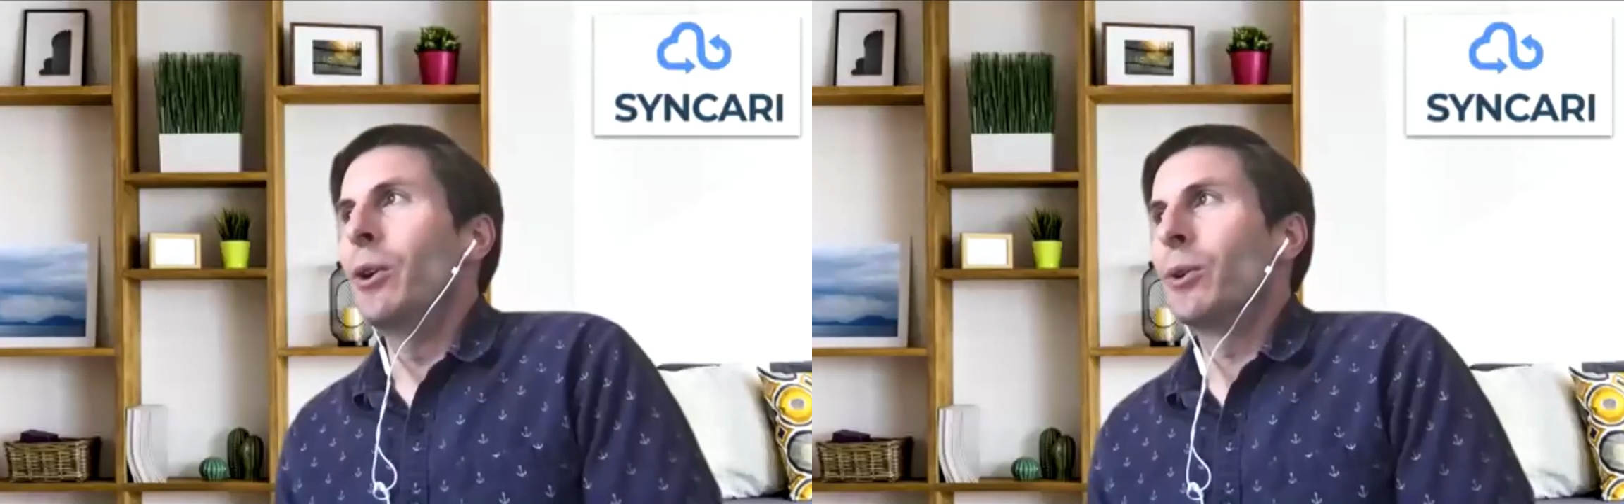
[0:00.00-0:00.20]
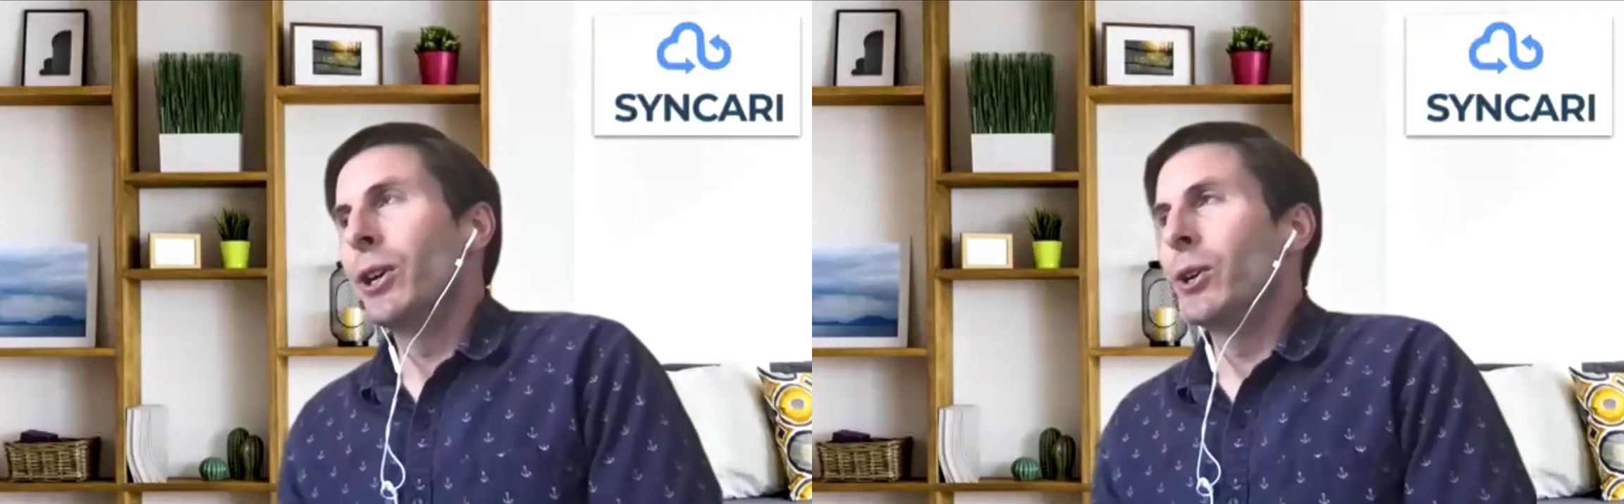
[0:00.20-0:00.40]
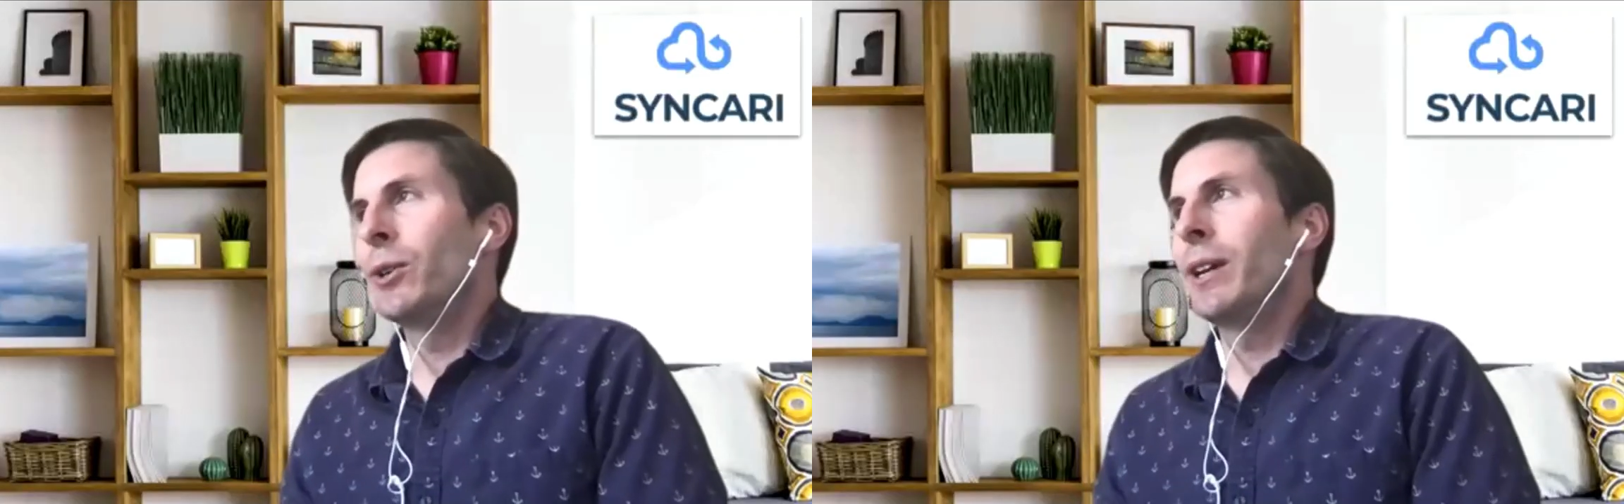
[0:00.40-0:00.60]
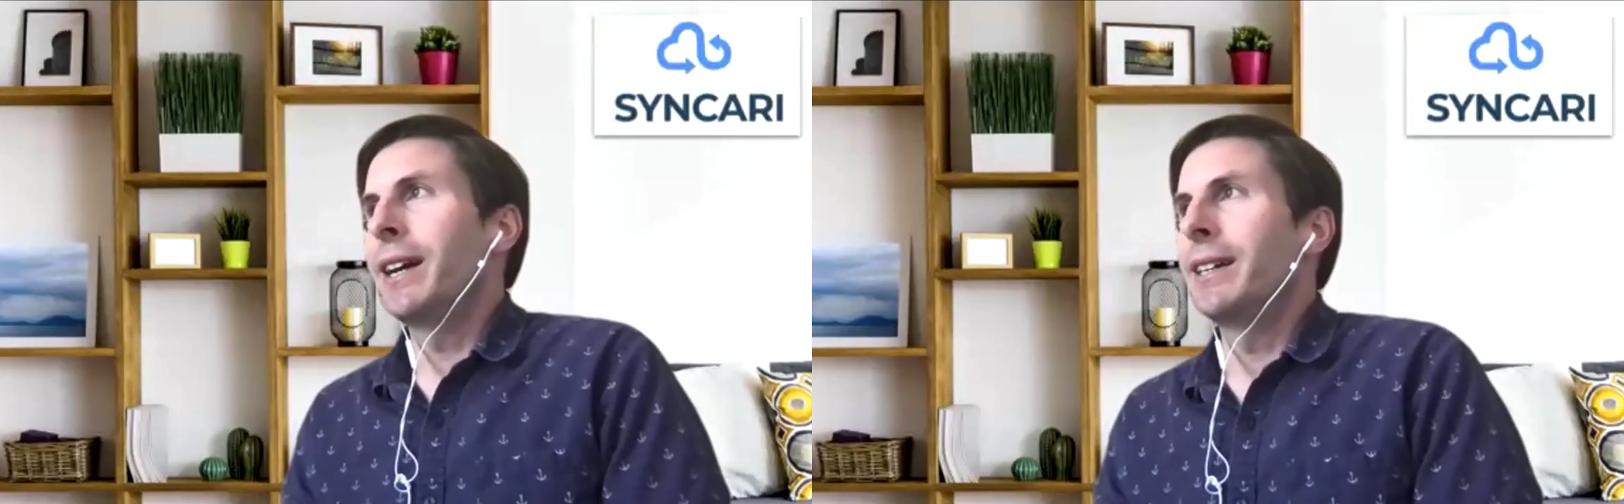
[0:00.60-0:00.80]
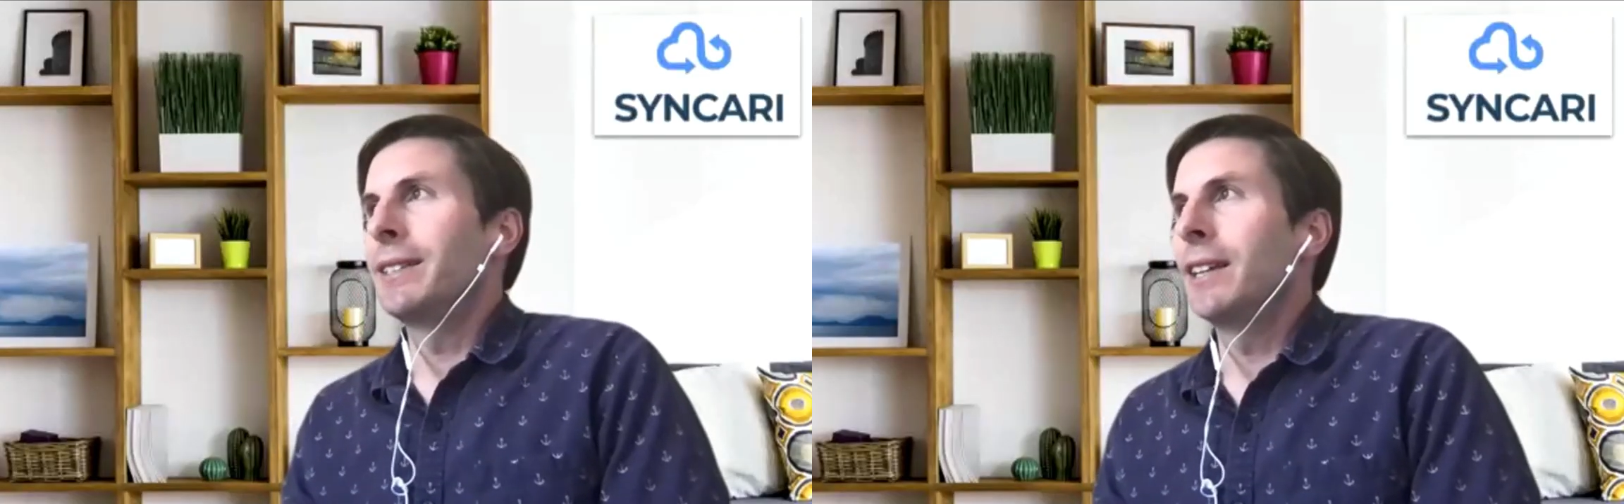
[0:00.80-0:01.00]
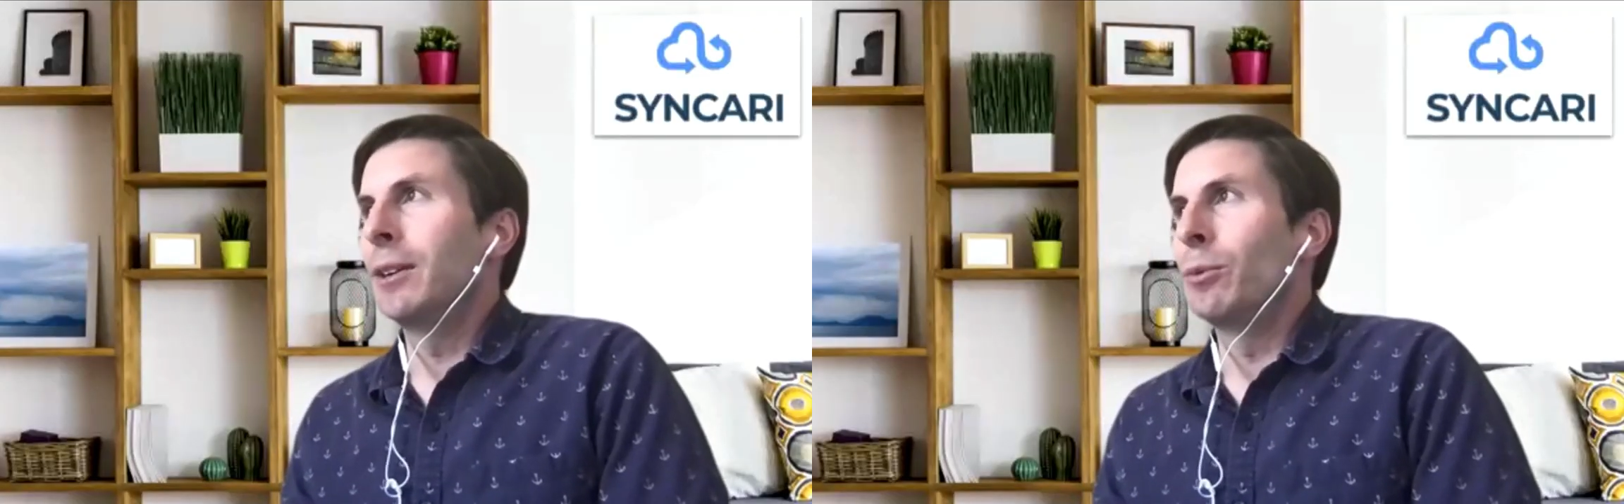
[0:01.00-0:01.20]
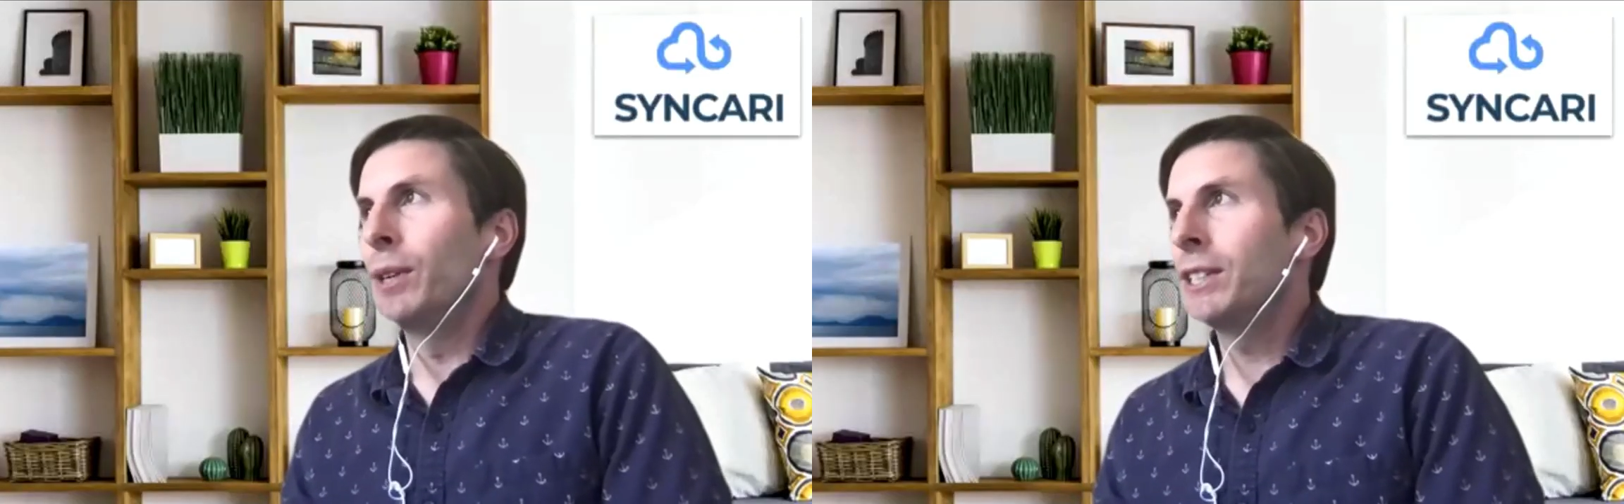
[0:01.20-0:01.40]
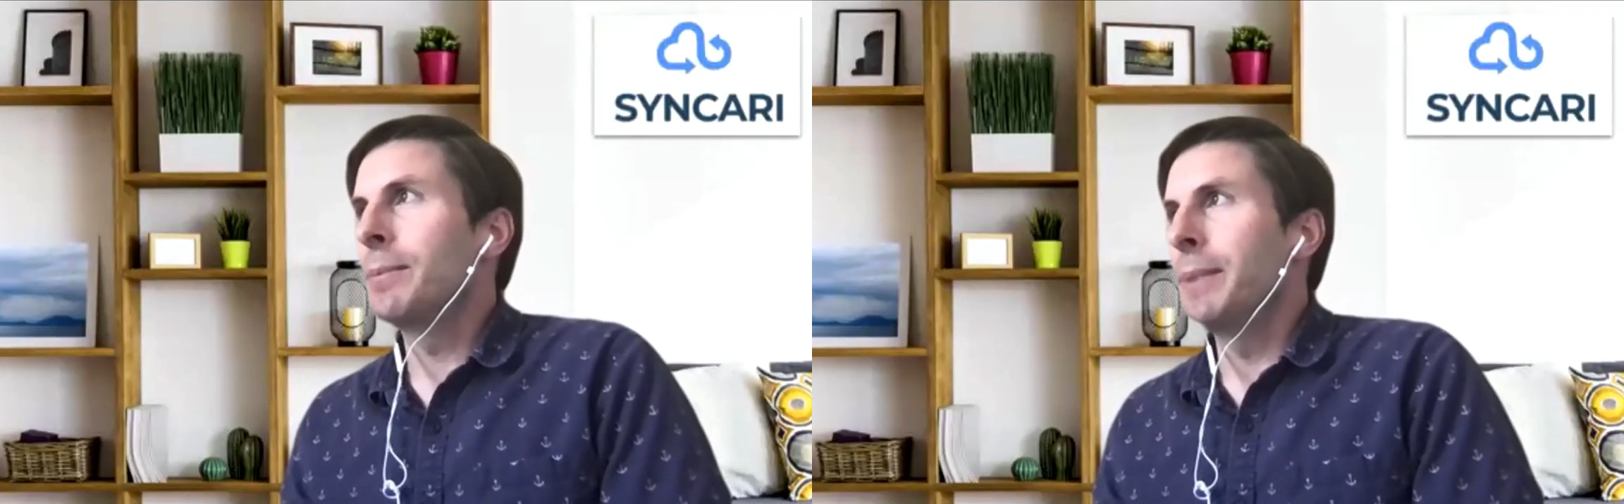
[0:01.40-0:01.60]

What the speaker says: code as a risk